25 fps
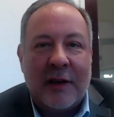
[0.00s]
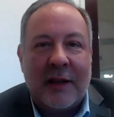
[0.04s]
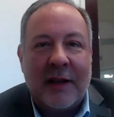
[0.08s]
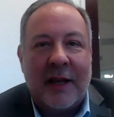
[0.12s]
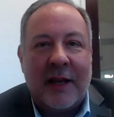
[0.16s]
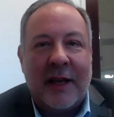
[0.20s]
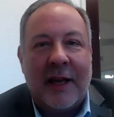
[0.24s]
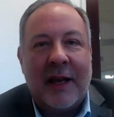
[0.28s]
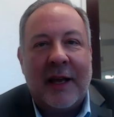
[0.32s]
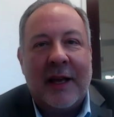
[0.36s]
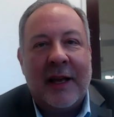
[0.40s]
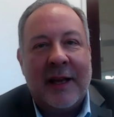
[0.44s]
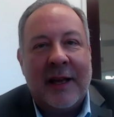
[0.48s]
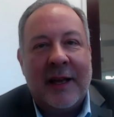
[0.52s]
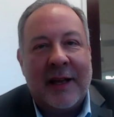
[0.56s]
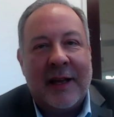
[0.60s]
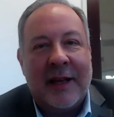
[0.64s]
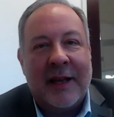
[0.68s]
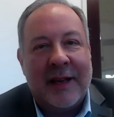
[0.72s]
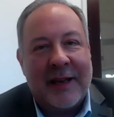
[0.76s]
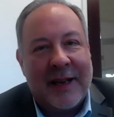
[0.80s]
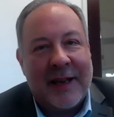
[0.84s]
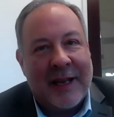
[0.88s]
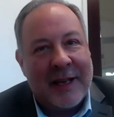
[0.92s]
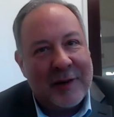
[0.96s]

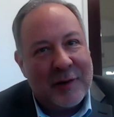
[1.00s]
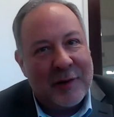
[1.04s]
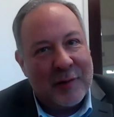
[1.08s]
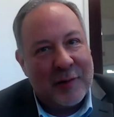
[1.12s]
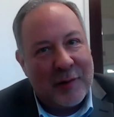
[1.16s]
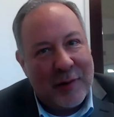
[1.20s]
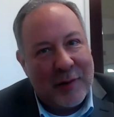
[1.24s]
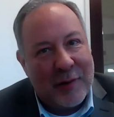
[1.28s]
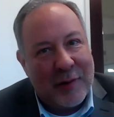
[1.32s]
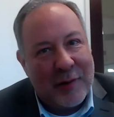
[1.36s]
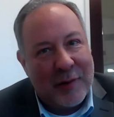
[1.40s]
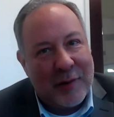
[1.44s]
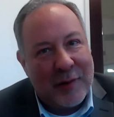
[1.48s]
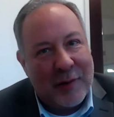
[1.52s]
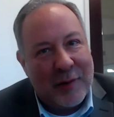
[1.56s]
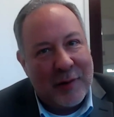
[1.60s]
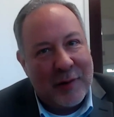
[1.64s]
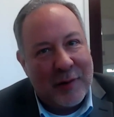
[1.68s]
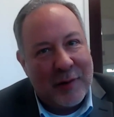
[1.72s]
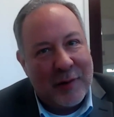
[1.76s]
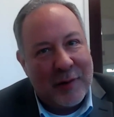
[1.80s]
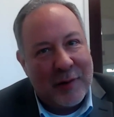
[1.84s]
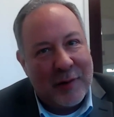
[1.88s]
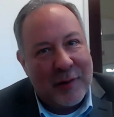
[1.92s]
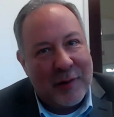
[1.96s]
eagerly get
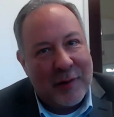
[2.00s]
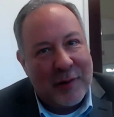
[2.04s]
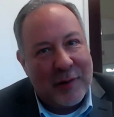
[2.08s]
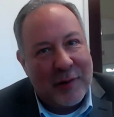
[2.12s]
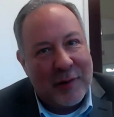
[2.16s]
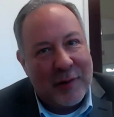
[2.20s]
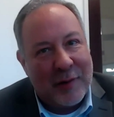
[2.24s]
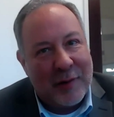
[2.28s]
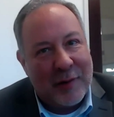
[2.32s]
entrenched in.